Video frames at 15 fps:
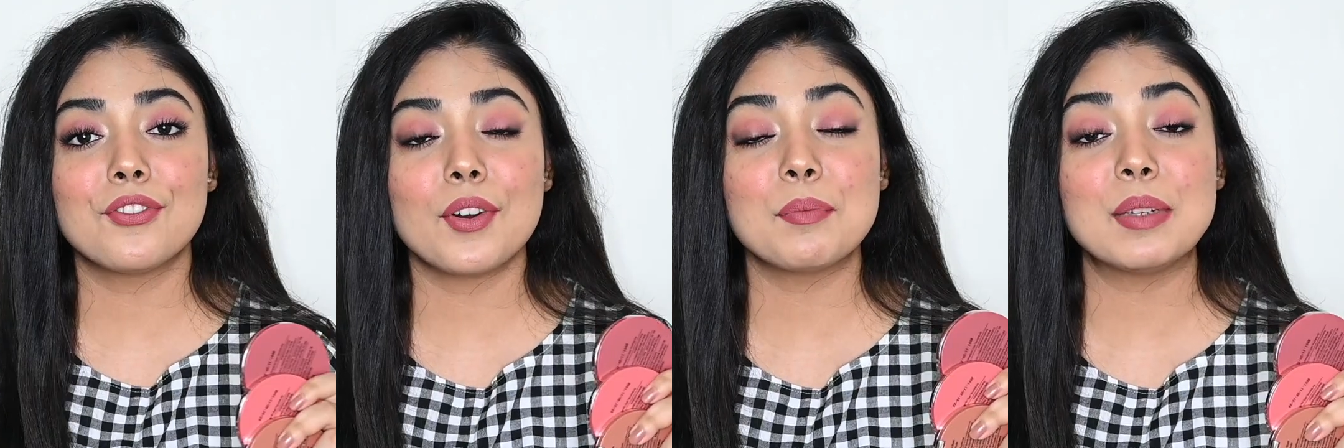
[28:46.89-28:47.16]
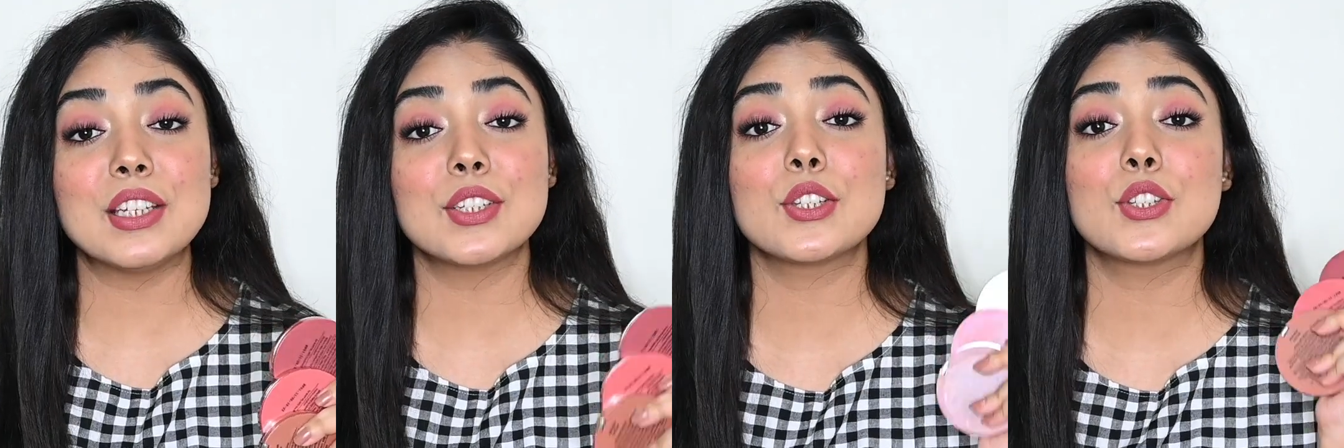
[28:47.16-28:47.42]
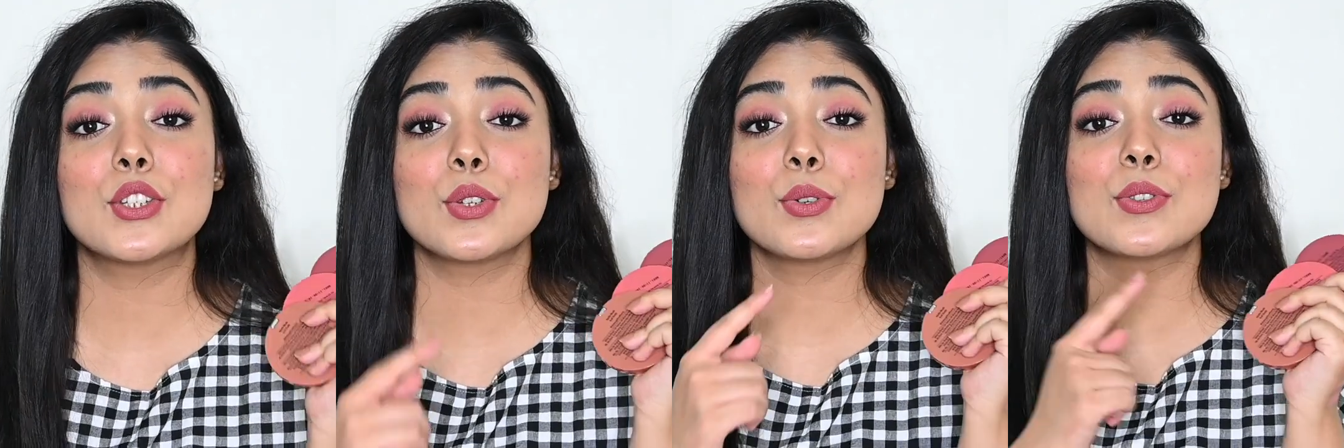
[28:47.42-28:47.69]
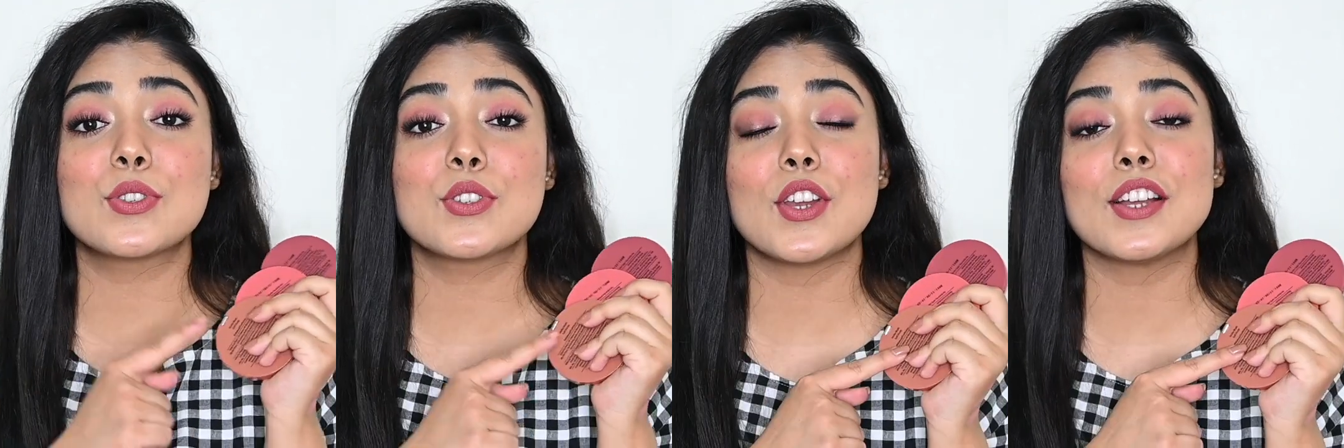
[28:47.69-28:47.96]
for me to
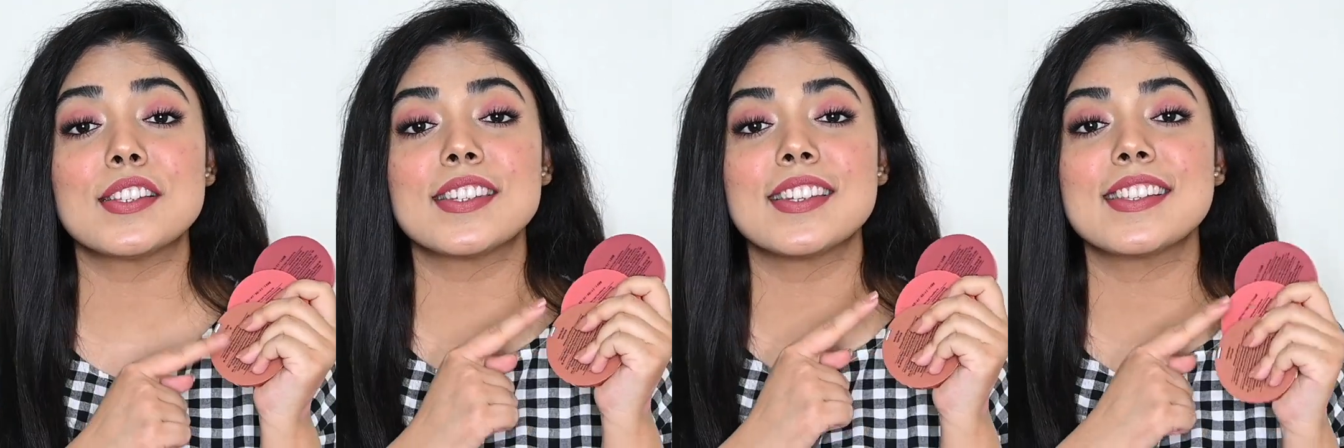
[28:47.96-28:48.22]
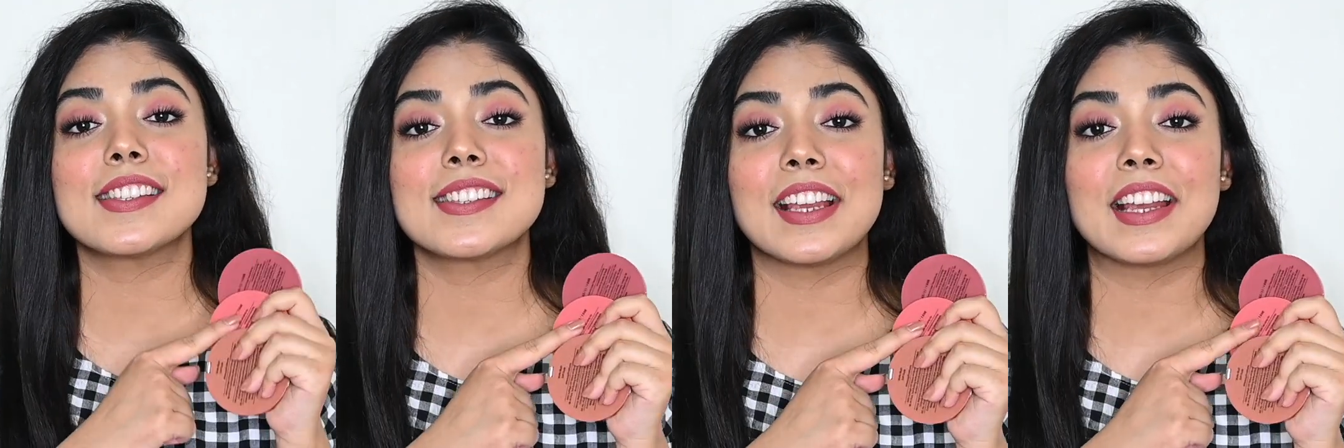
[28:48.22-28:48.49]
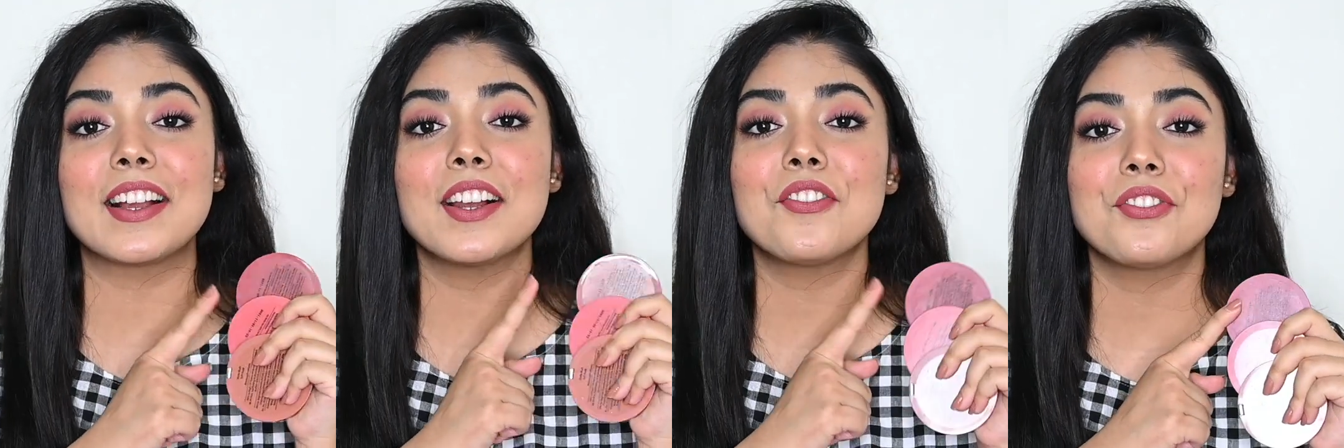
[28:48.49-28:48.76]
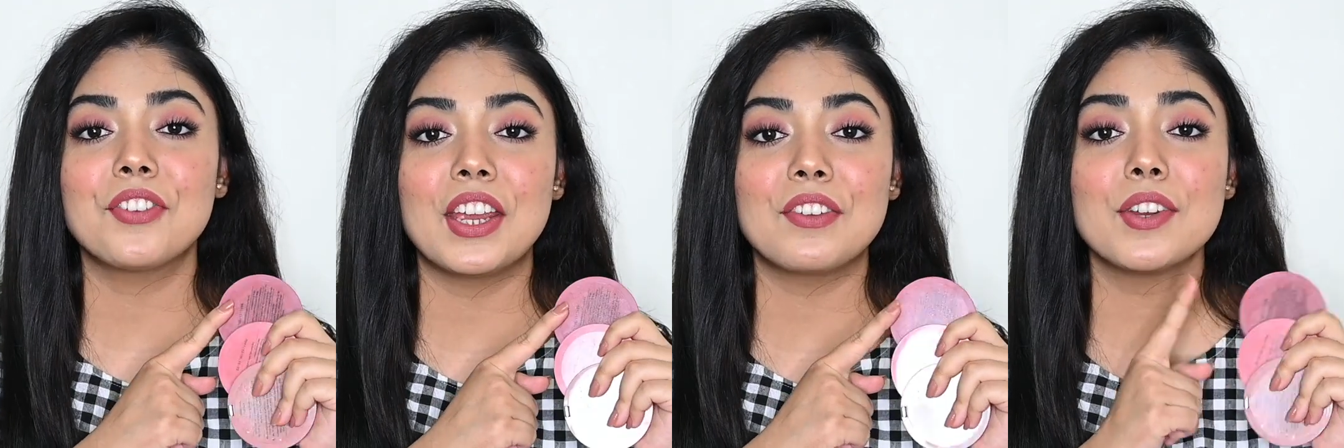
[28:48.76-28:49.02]
choose just a single
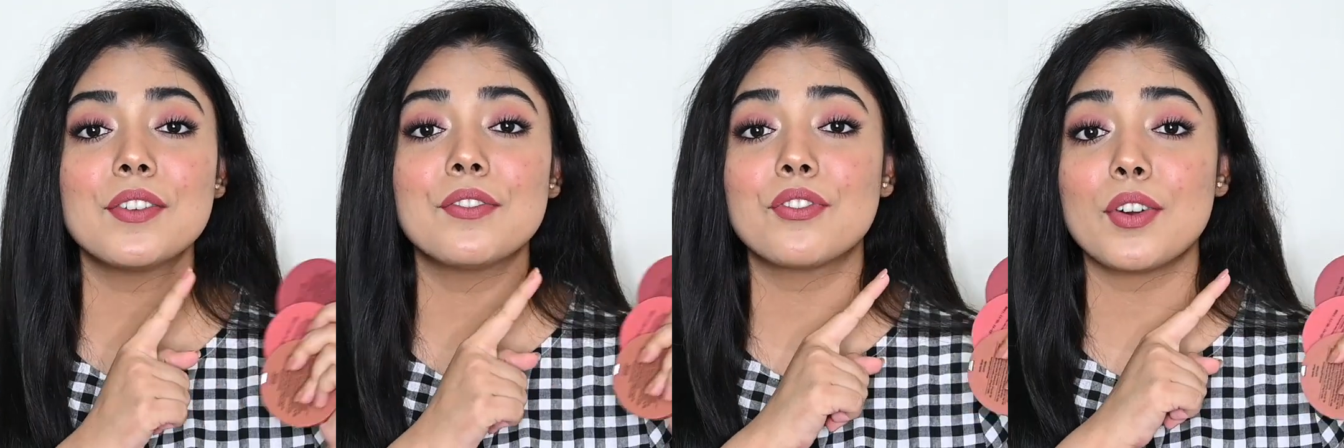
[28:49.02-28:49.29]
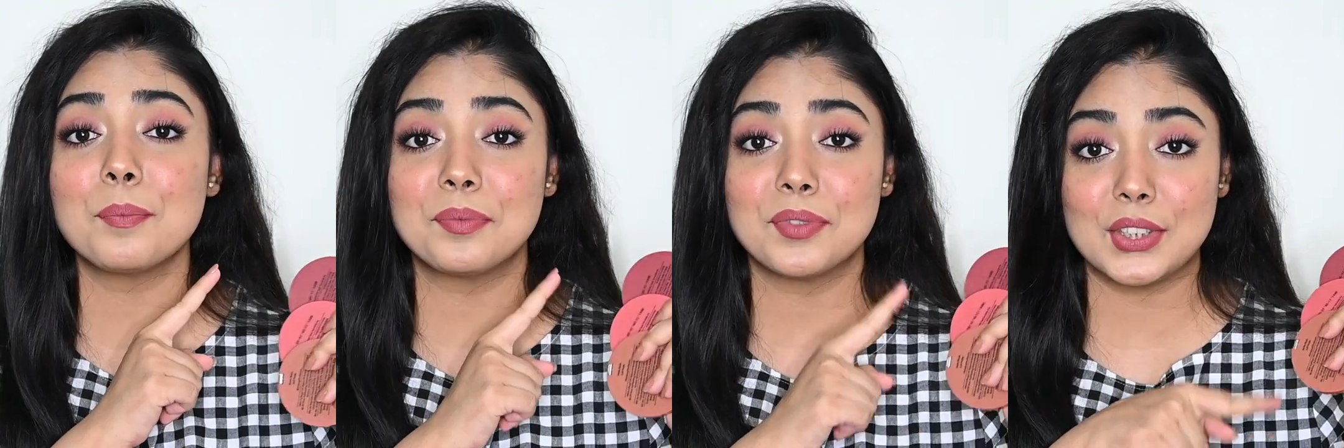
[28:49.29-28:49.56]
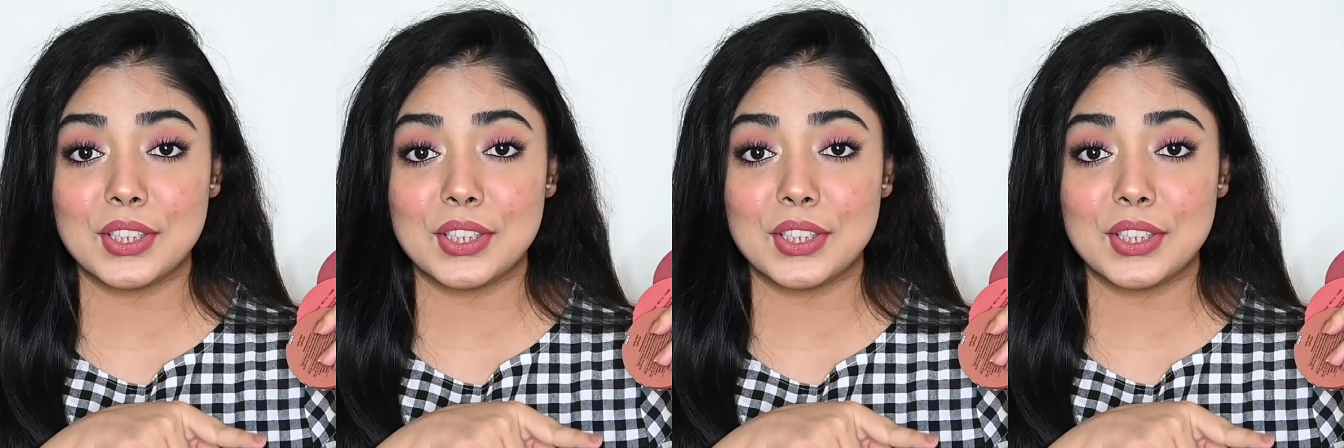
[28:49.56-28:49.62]
favorite from